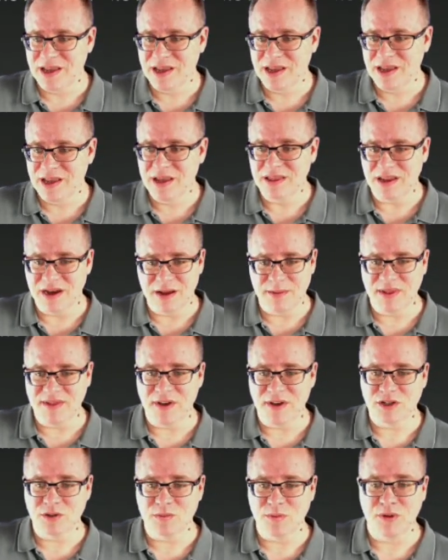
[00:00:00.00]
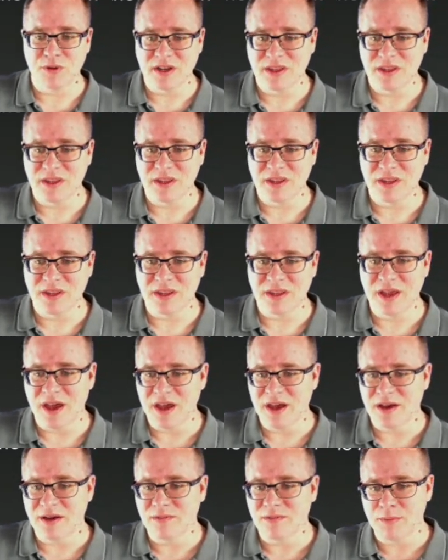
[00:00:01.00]
the name of the function with
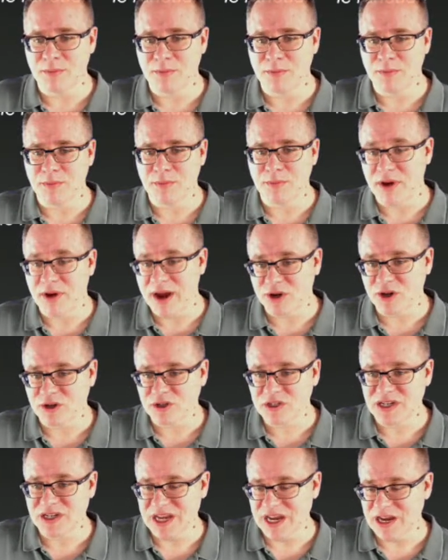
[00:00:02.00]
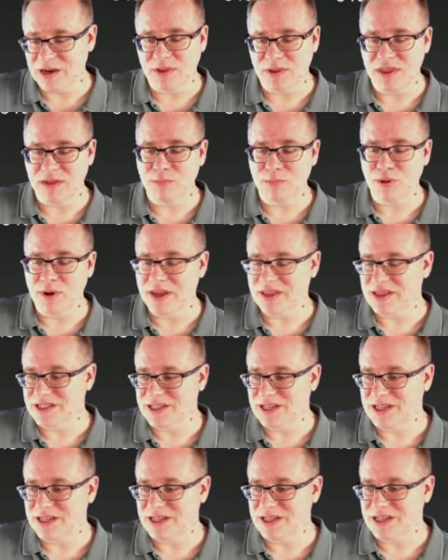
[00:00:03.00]
the parameters contained within
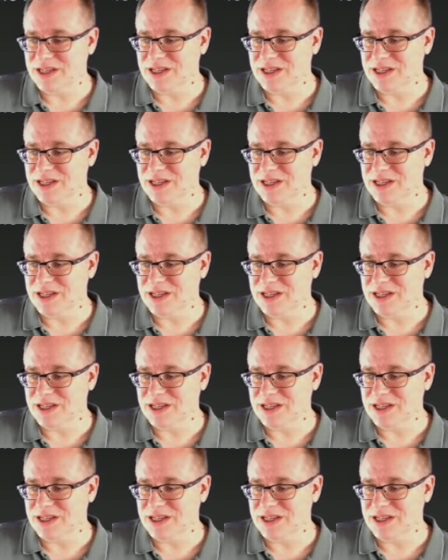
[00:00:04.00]
parentheses.